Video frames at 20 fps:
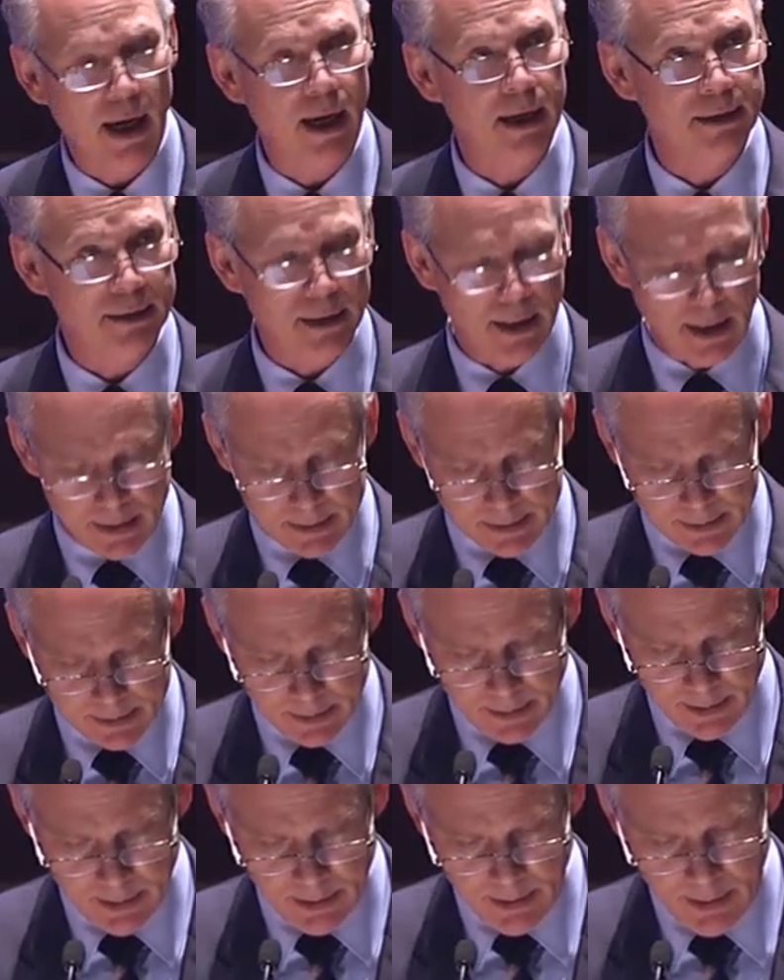
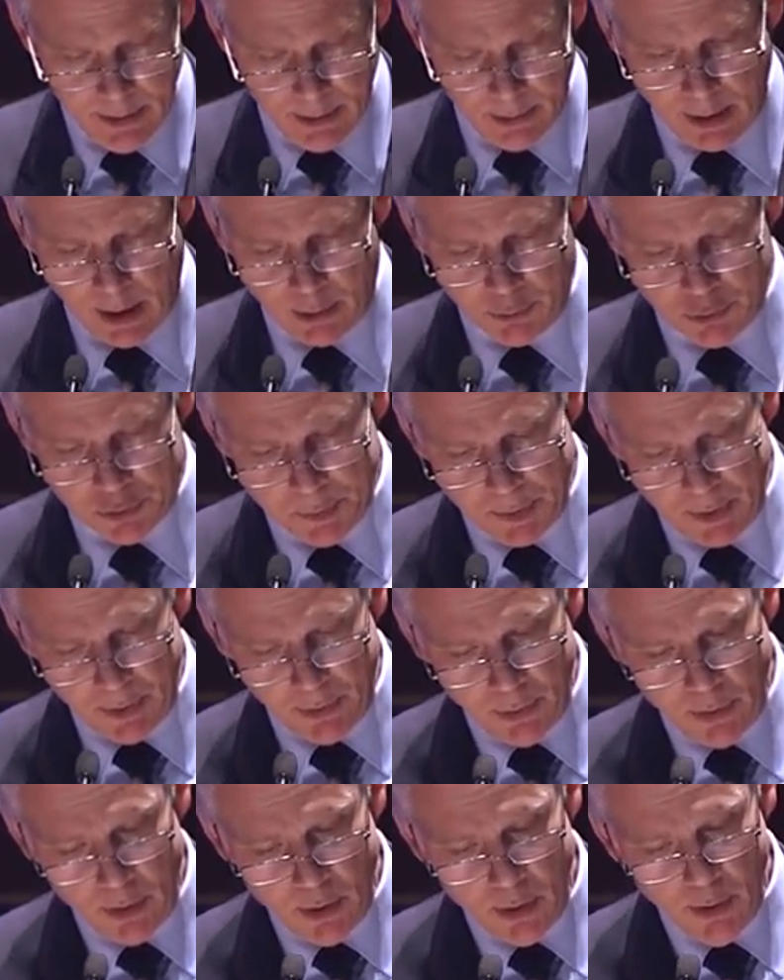context,
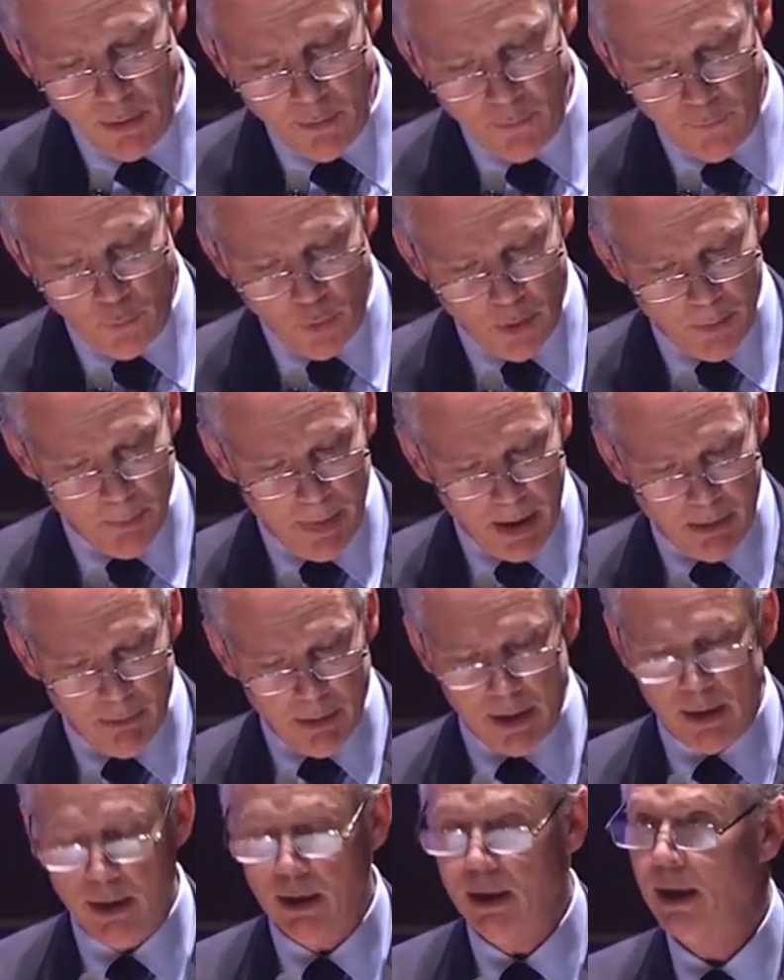Congressman
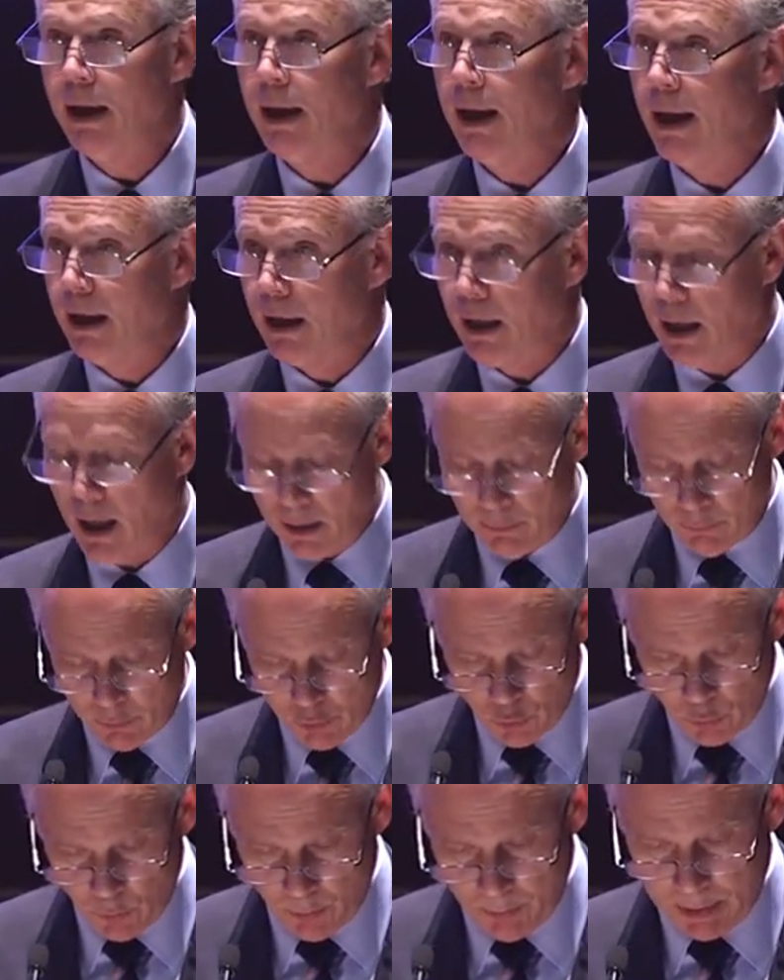Fortenberry and
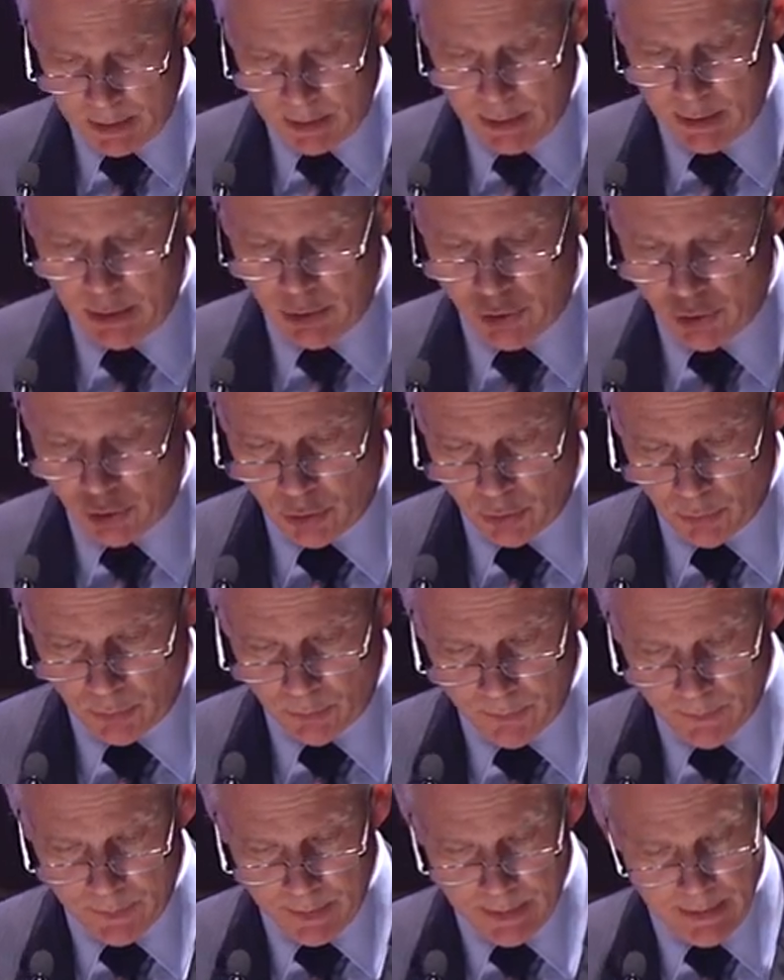Congresswoman
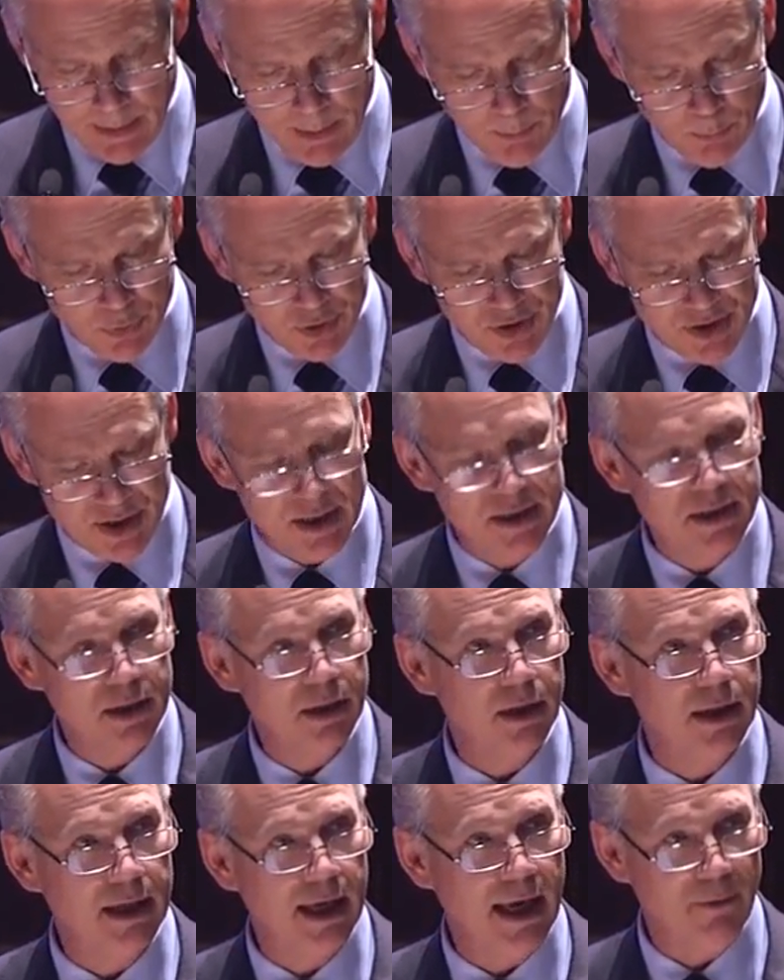Ishu
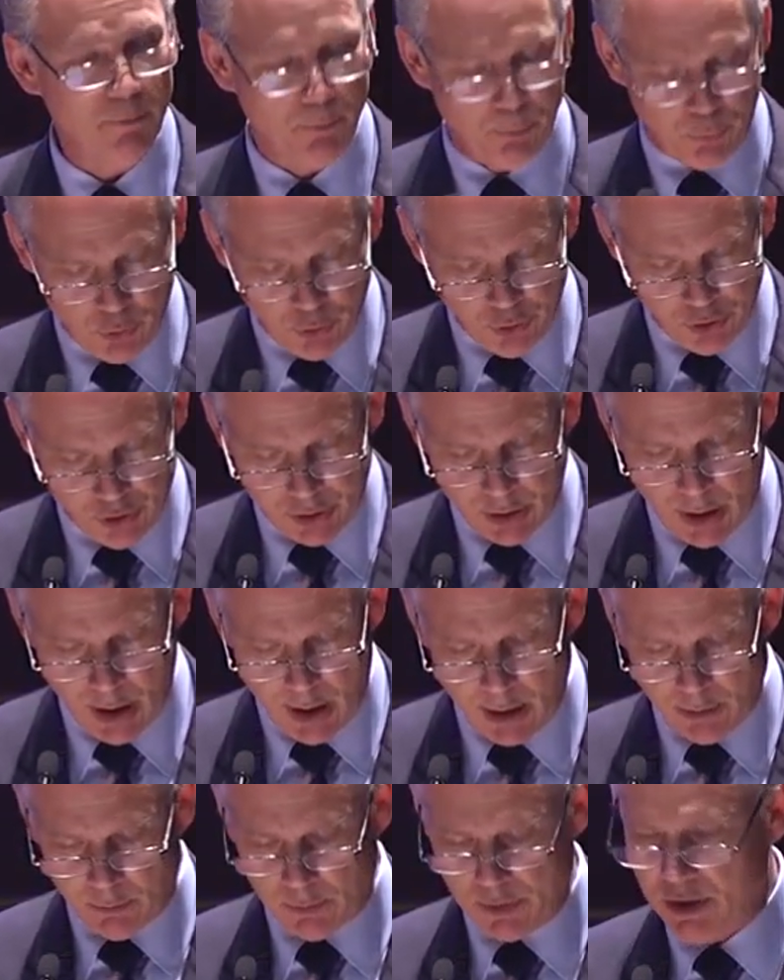persistently have pushed
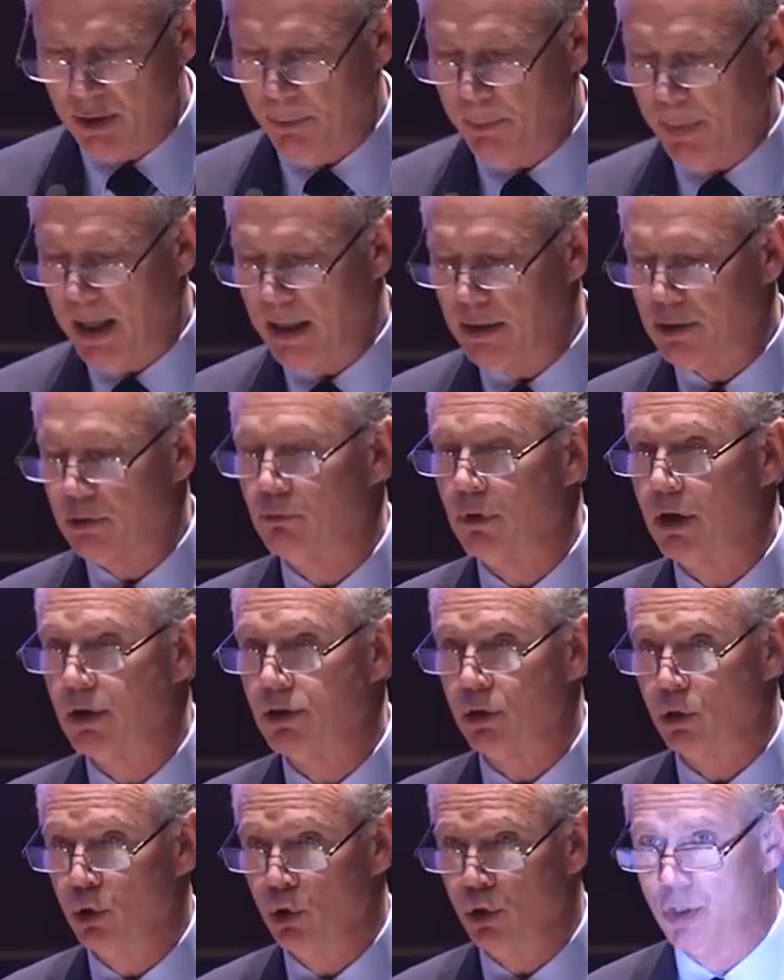Congress to pass a
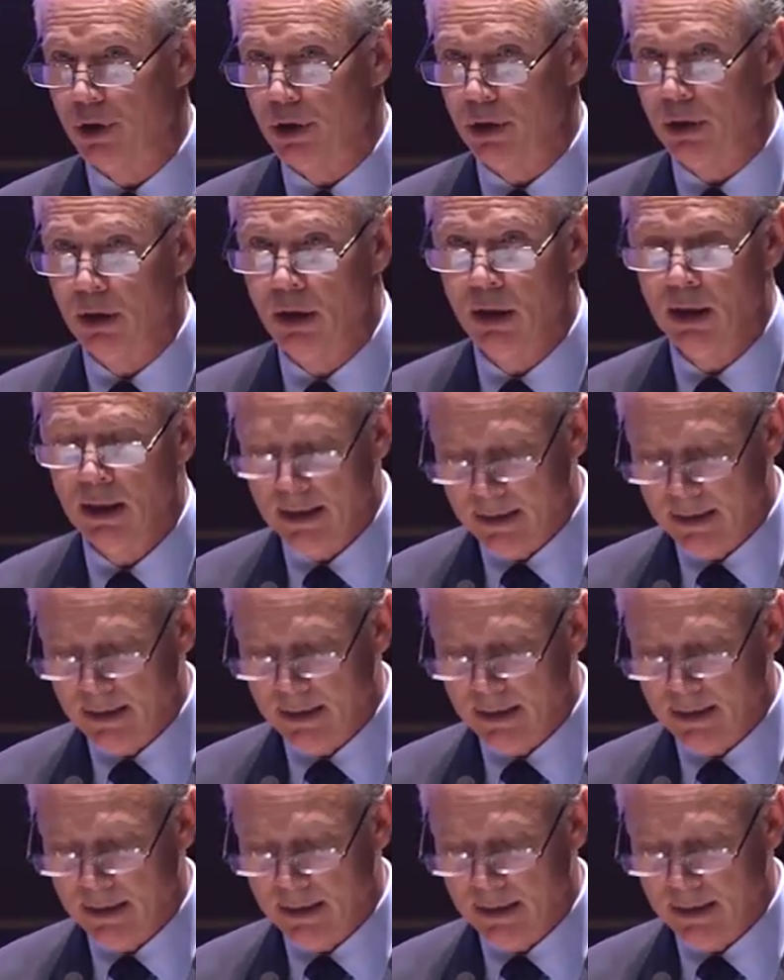resolution